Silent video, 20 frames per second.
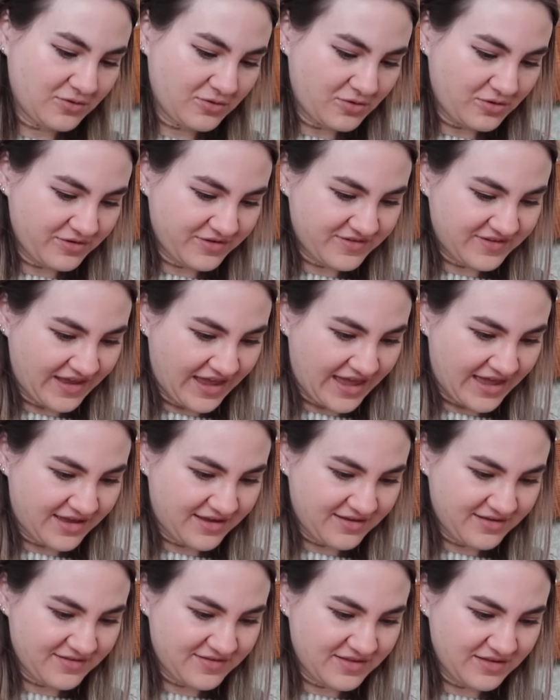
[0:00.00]
Google
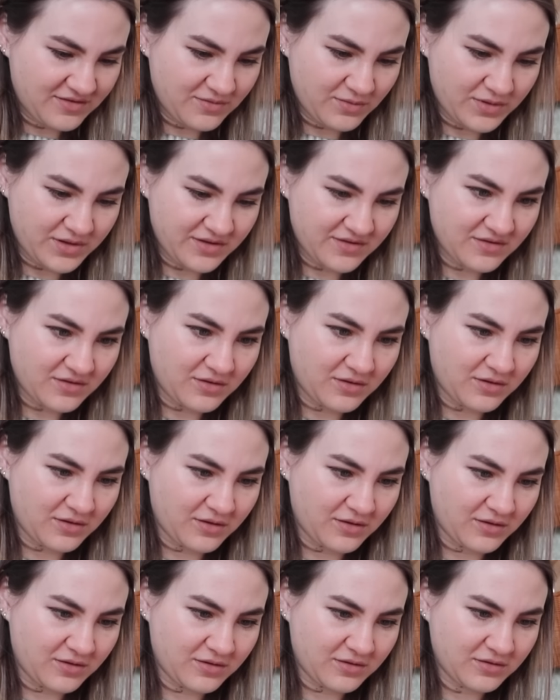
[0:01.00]
says this one is
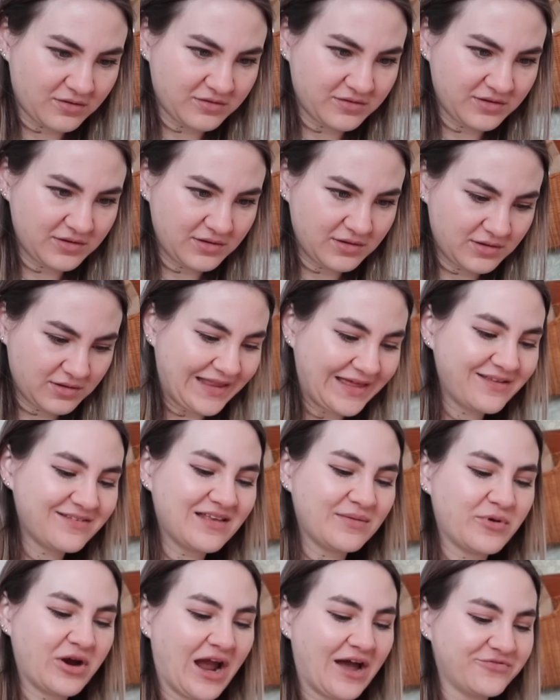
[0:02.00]
called Late
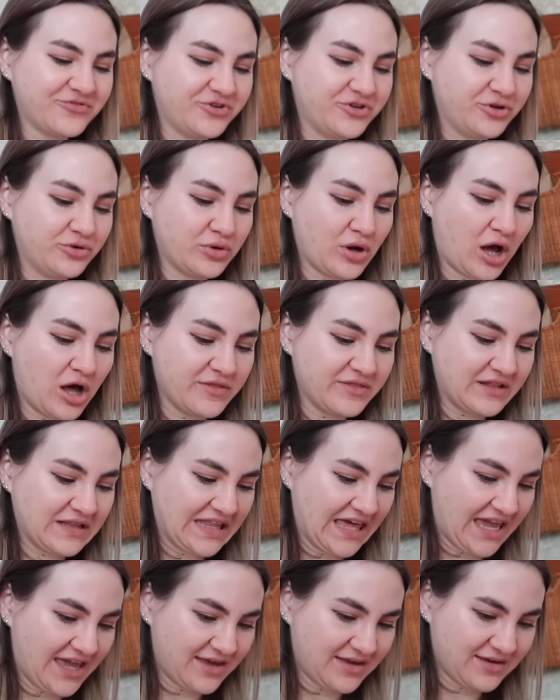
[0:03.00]
Summer Afternoon on the
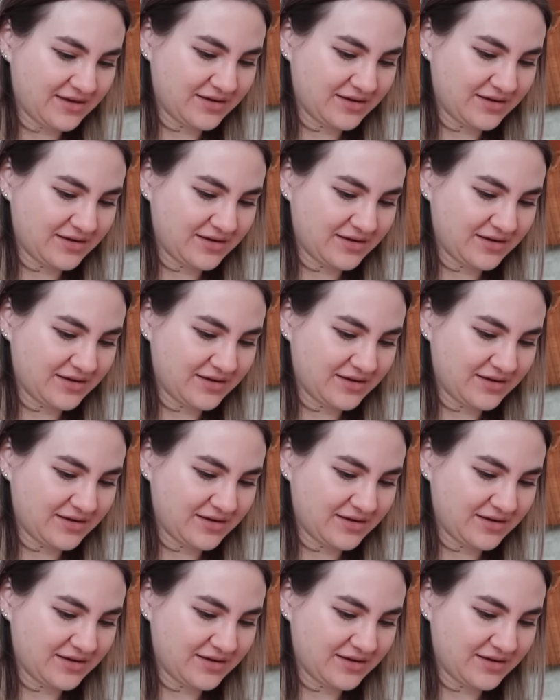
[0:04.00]
Lake.